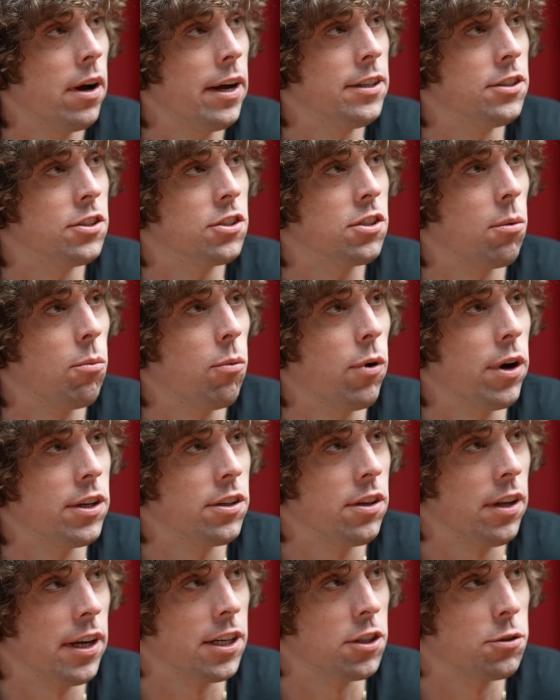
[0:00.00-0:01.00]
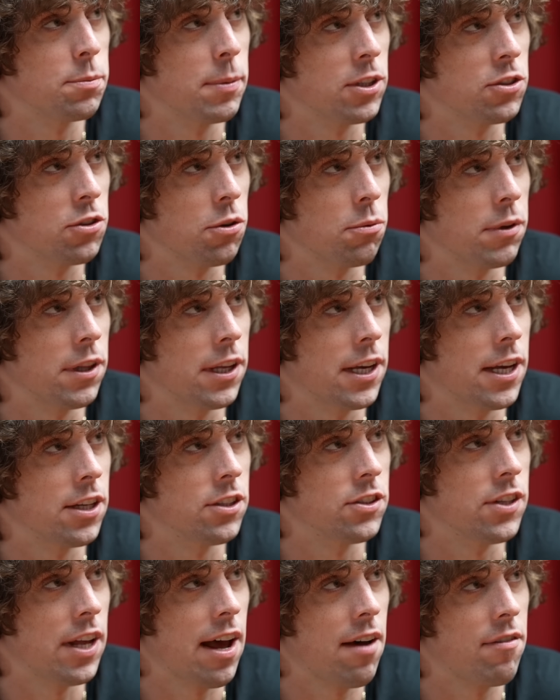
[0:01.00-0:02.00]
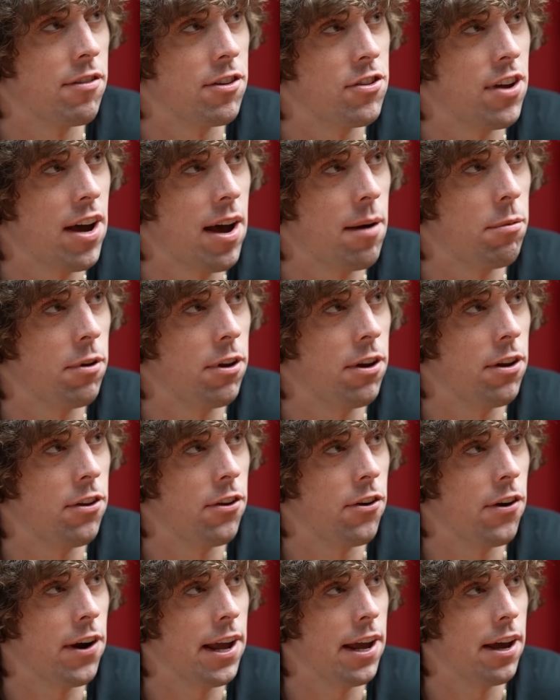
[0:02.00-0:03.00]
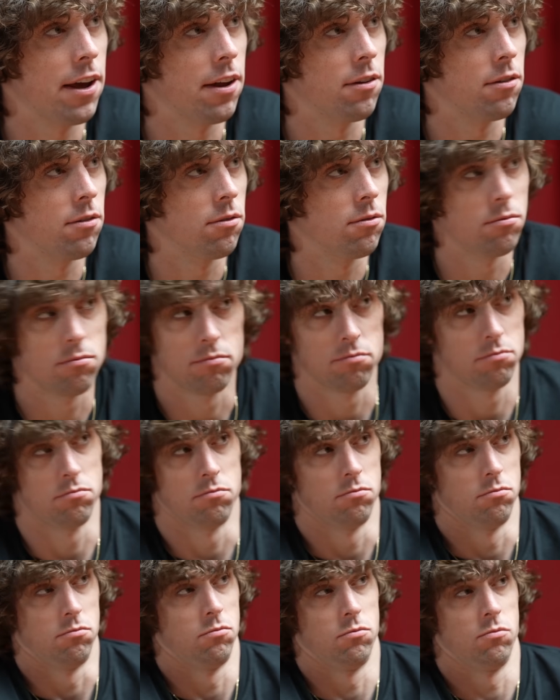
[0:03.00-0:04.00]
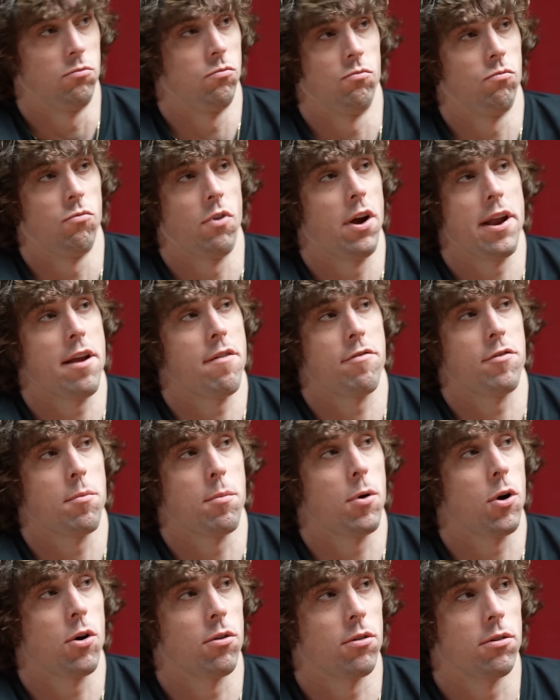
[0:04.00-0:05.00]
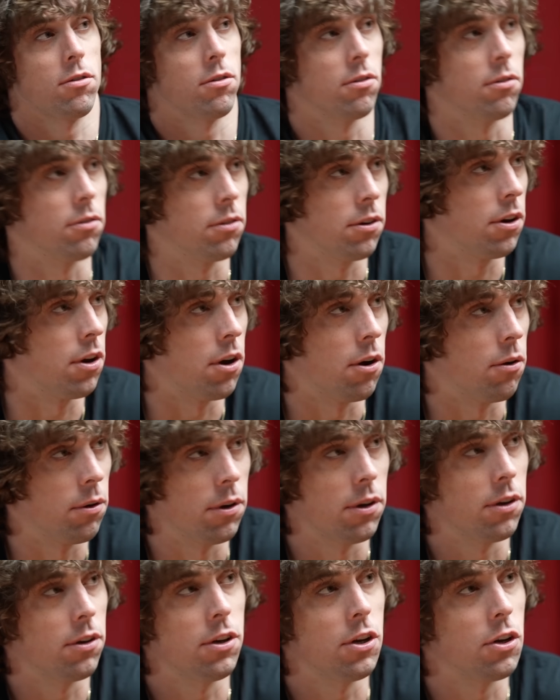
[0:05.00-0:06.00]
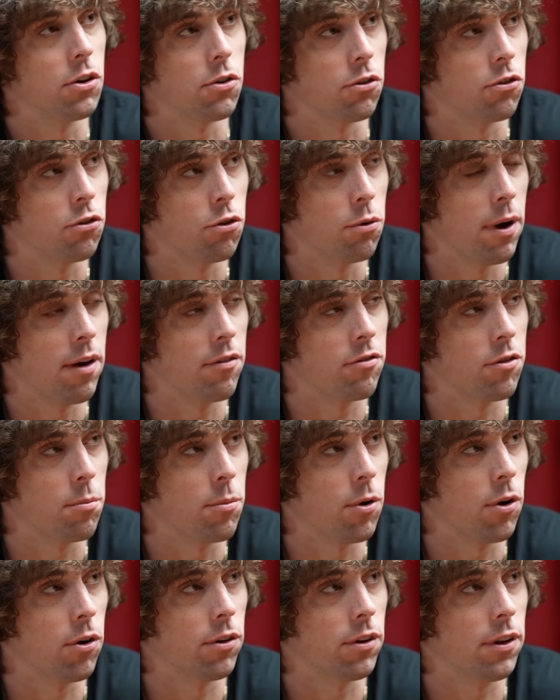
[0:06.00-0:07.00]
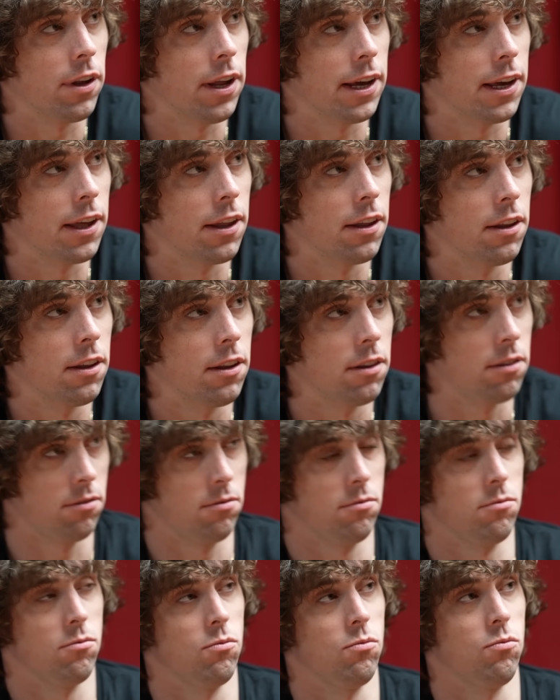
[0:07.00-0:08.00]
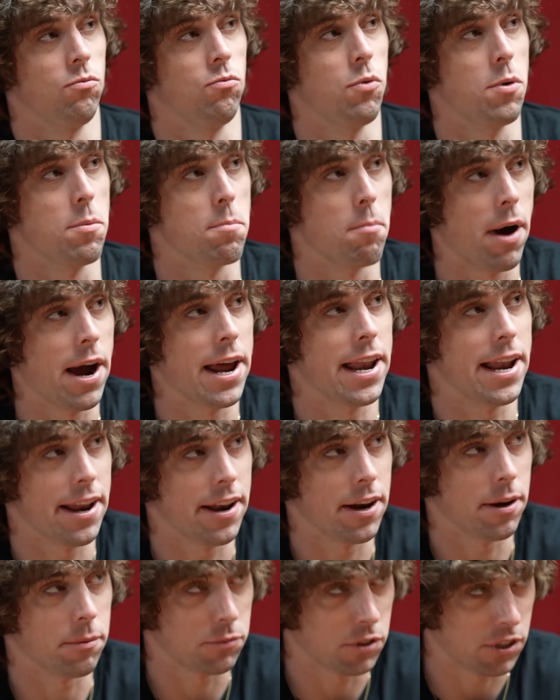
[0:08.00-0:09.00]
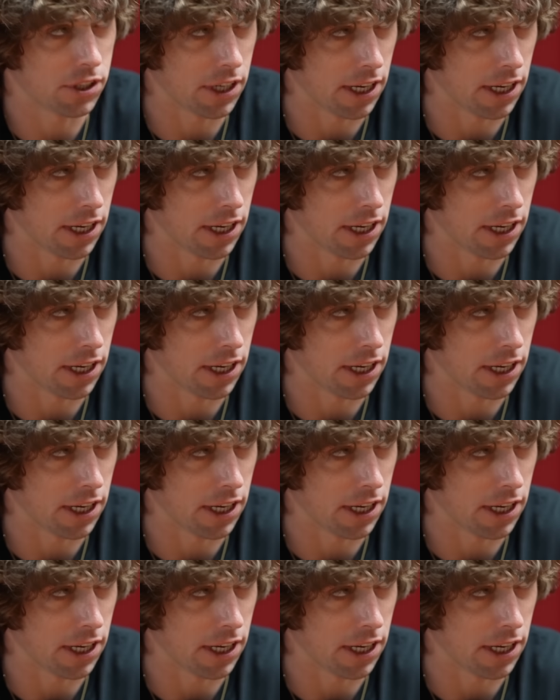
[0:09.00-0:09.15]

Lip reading: in some way, like especially with the kids that have the tablet in their hand right after birth or, you know, a year or two after birth, like we might end up